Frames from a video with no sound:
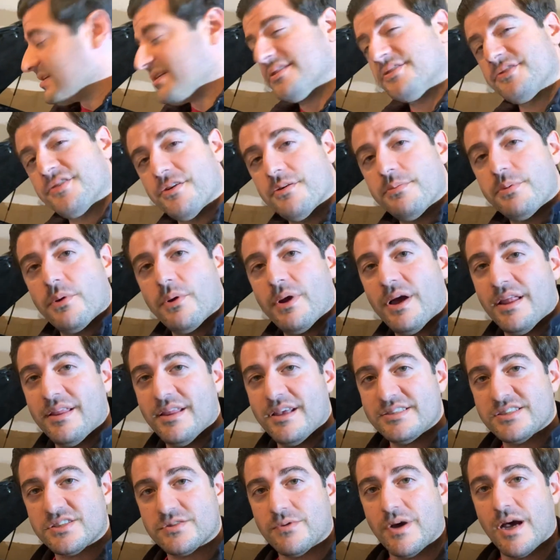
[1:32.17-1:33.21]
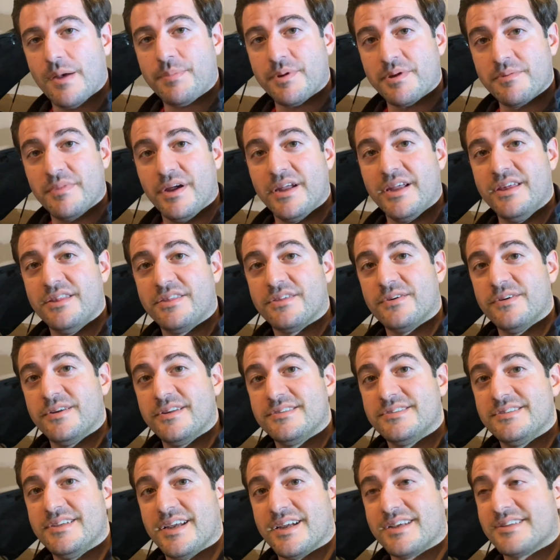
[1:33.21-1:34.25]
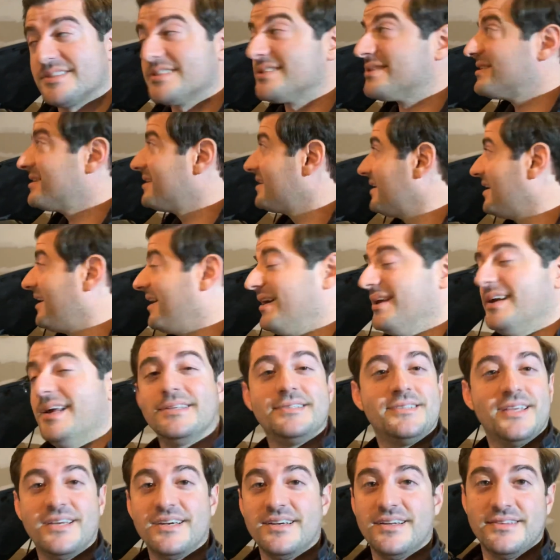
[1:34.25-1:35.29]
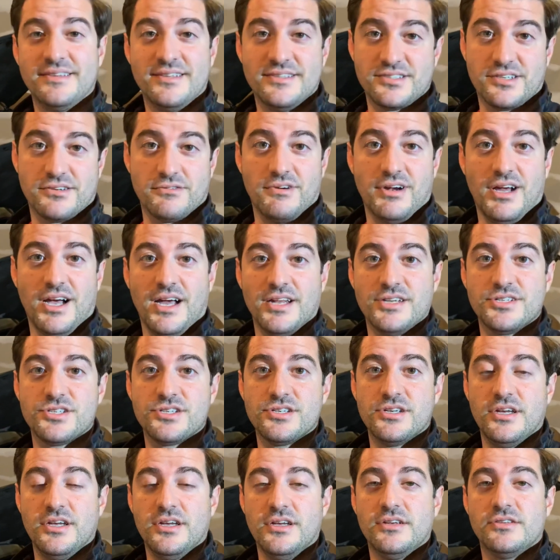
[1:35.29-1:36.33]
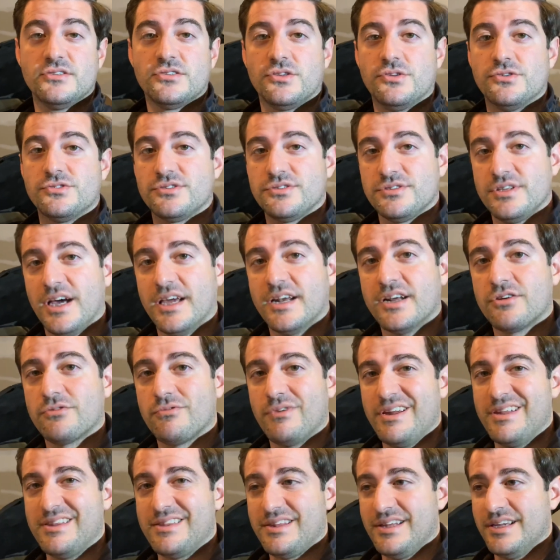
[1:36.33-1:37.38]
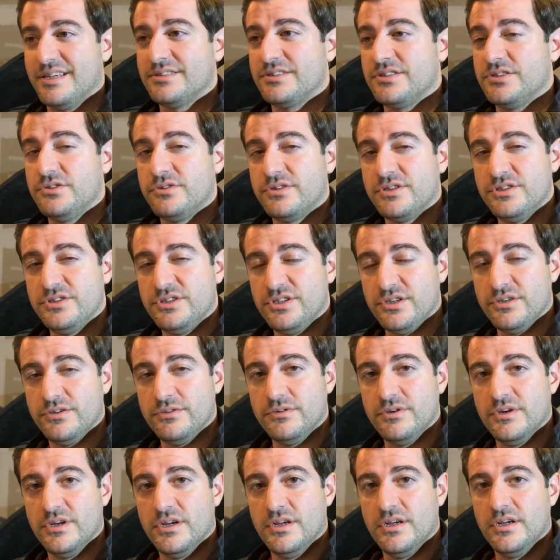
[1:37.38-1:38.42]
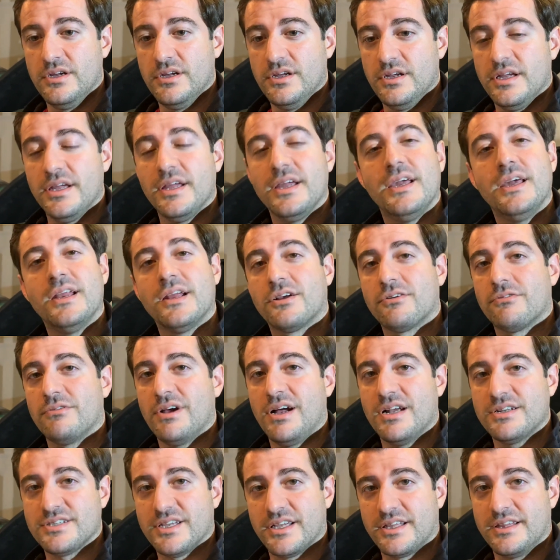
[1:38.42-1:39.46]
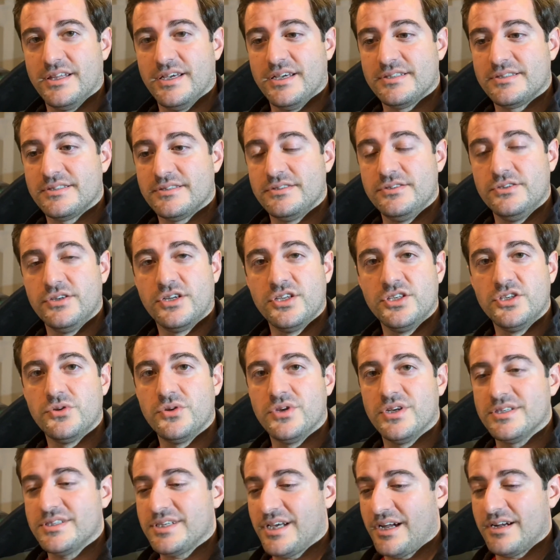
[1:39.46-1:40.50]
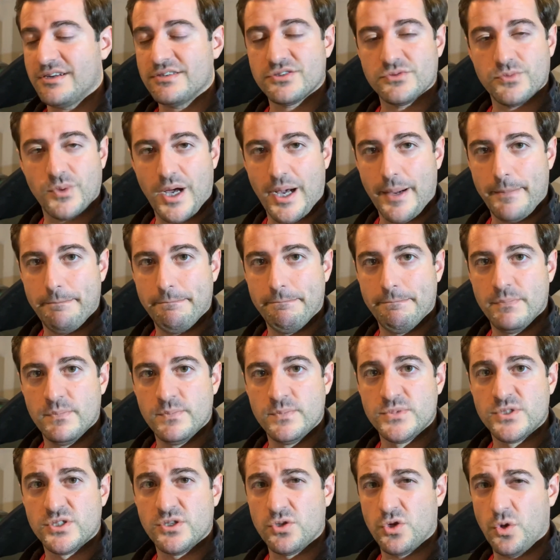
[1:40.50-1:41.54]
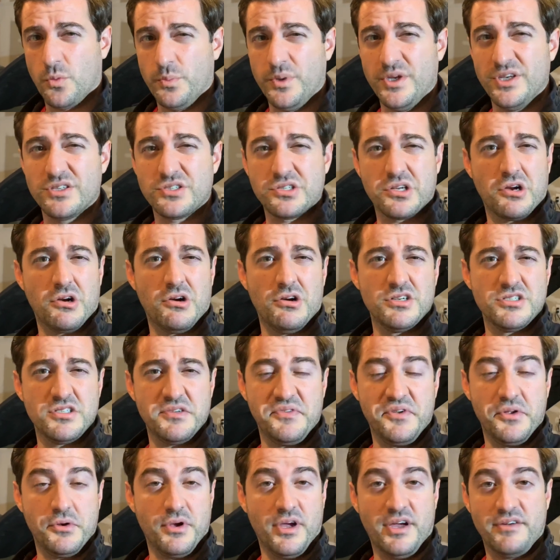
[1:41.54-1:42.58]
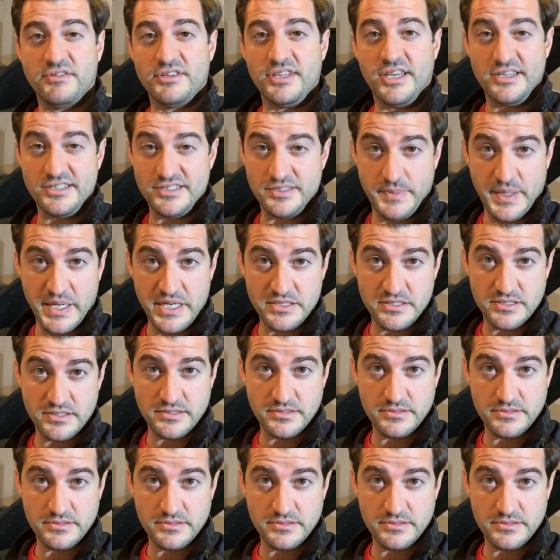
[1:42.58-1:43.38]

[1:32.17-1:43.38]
turbo LS swapping my E36, and I did it in this garage. So there's a lot of great things that you can do in a garage like this. You can do an entire swap. So don't be discouraged if you don't have a lot of space.